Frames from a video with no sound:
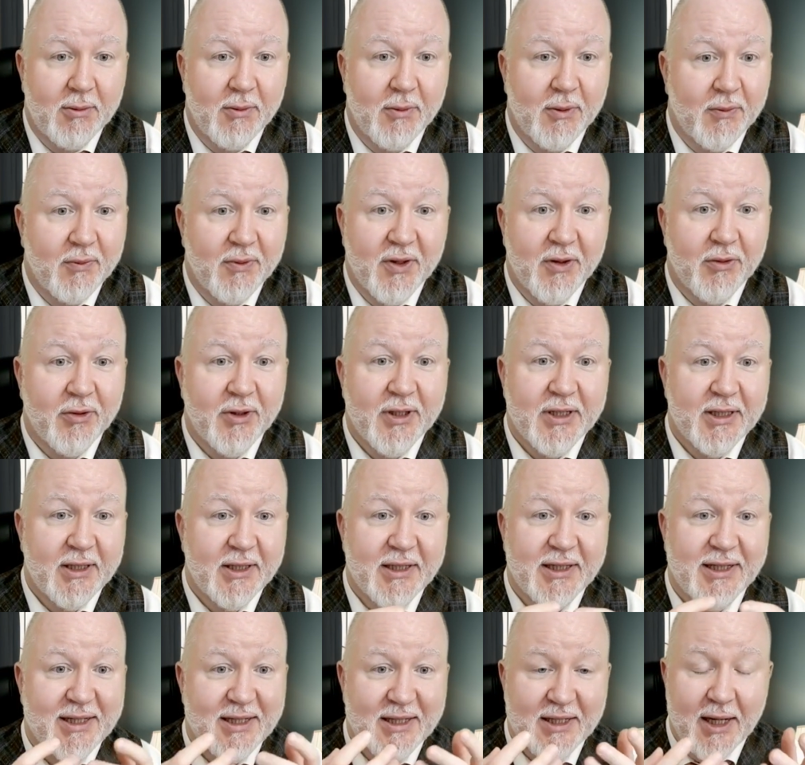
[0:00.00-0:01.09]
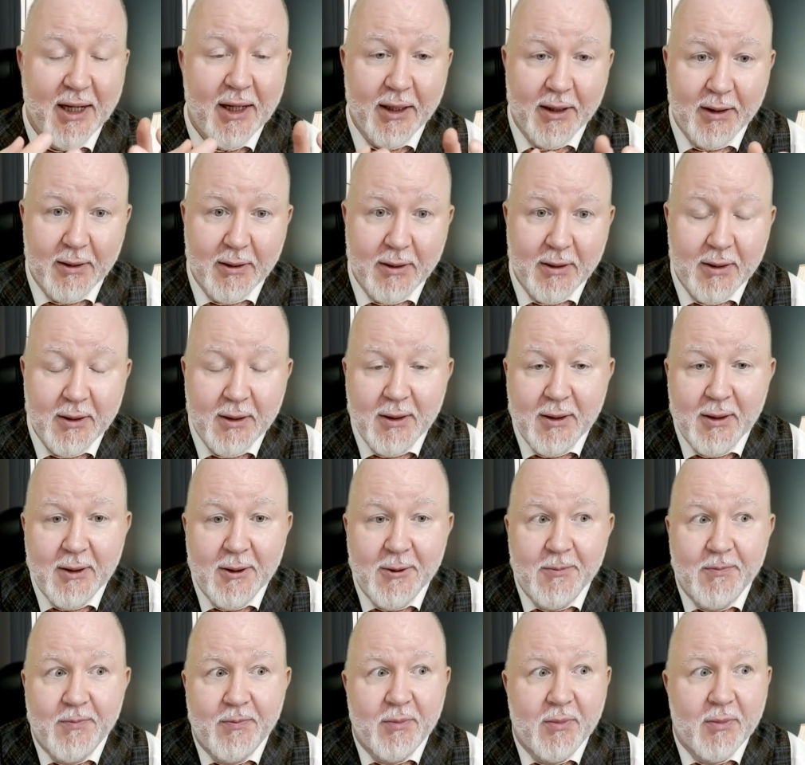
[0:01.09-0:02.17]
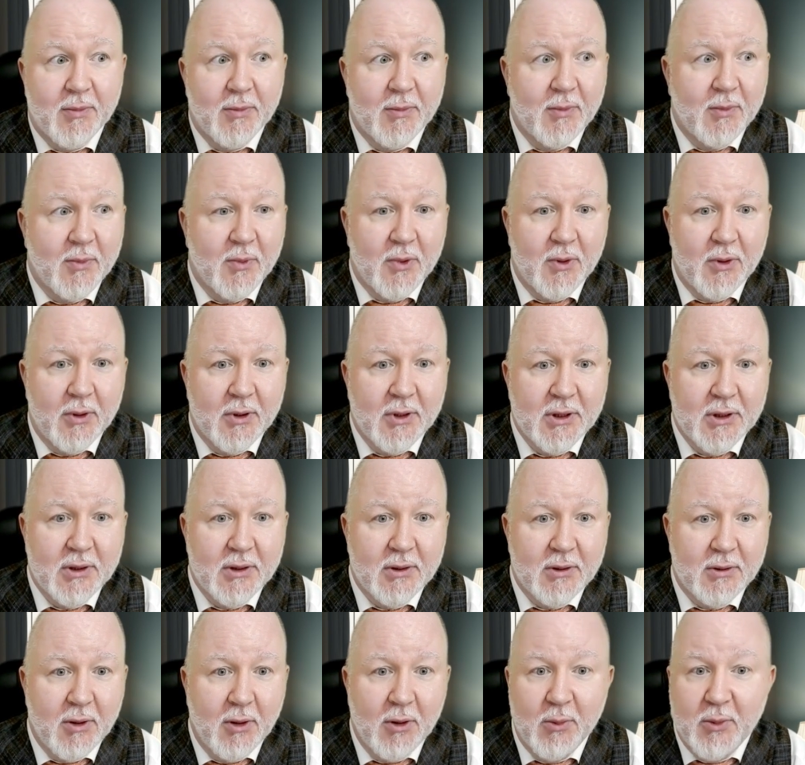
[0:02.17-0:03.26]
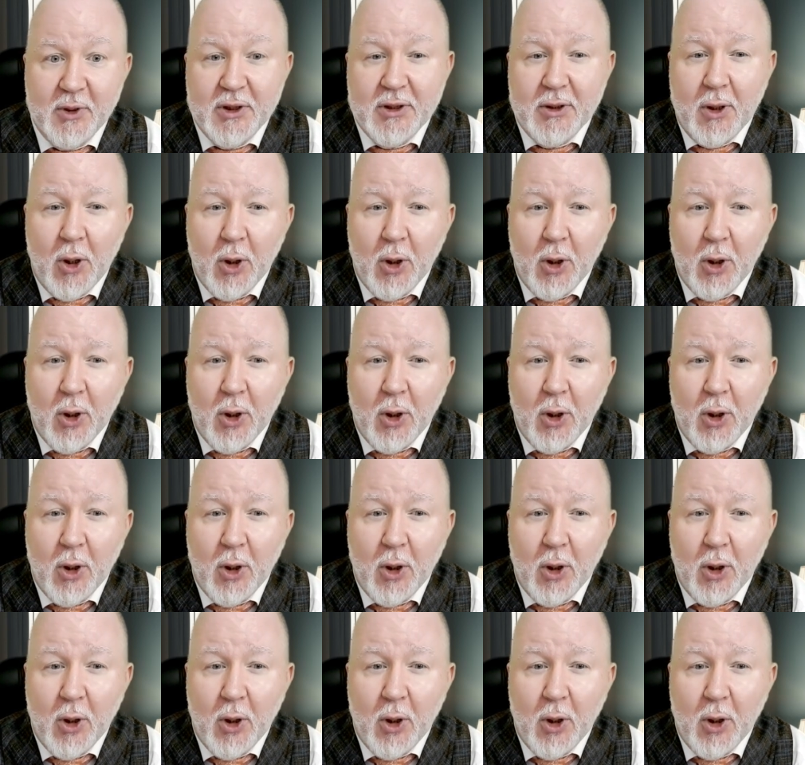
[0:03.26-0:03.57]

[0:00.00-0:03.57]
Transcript: if there is a desire, there is almost